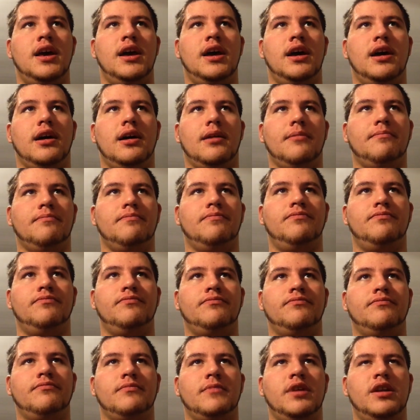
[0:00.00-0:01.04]
um,
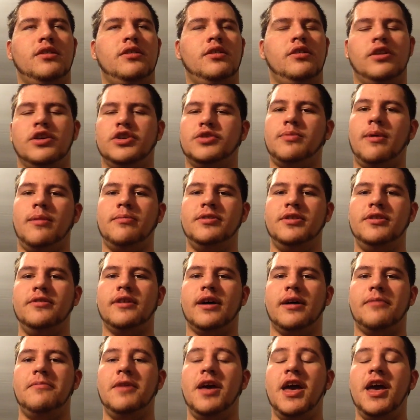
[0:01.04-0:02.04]
I don't know, I should probably do that.